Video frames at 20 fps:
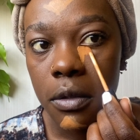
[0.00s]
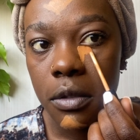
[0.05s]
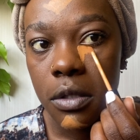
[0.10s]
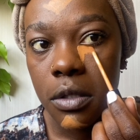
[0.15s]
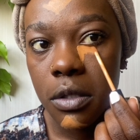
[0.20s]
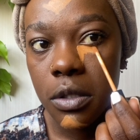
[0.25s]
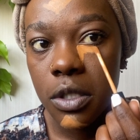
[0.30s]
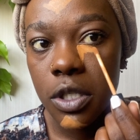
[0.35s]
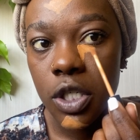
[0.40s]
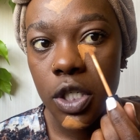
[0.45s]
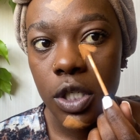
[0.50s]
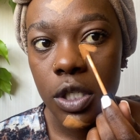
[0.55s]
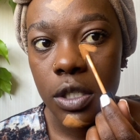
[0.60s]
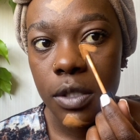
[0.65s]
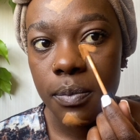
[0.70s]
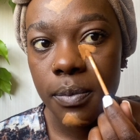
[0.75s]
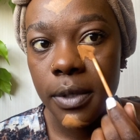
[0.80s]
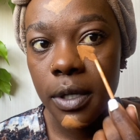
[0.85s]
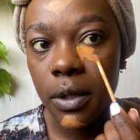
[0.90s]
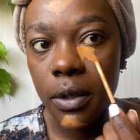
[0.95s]
to
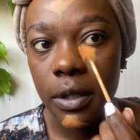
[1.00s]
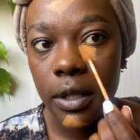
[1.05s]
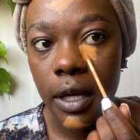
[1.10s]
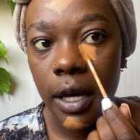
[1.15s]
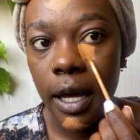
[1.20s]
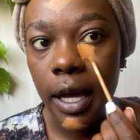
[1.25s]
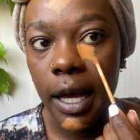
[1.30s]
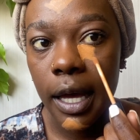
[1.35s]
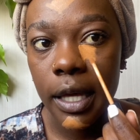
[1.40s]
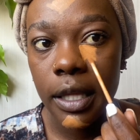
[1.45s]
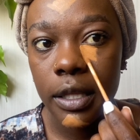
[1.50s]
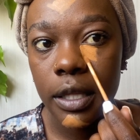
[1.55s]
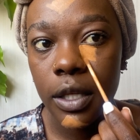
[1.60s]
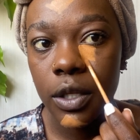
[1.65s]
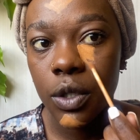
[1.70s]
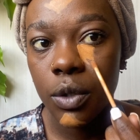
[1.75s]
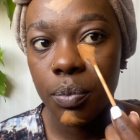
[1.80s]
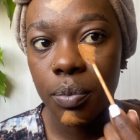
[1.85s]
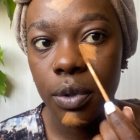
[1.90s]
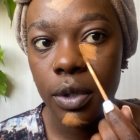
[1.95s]
just below the eye, and then
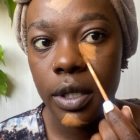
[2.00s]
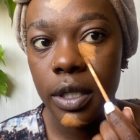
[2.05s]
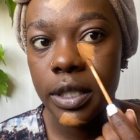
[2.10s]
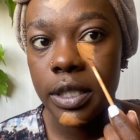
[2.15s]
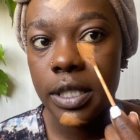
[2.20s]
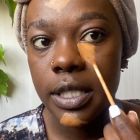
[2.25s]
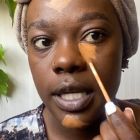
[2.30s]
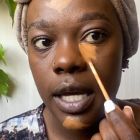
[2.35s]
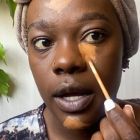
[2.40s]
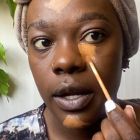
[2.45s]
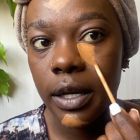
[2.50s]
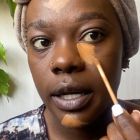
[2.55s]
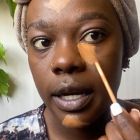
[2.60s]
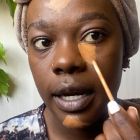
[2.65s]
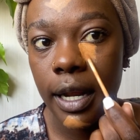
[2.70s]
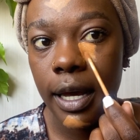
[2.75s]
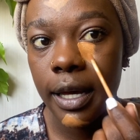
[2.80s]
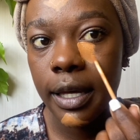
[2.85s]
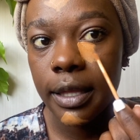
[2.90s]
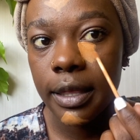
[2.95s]
you pull it down
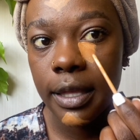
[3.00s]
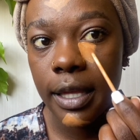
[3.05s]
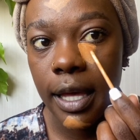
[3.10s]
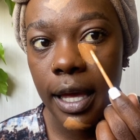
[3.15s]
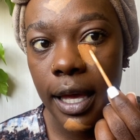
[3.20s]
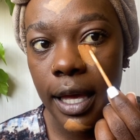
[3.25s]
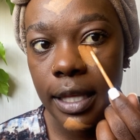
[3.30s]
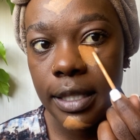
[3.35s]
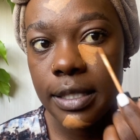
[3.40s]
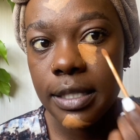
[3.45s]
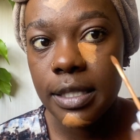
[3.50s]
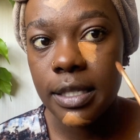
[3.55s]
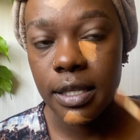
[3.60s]
like that,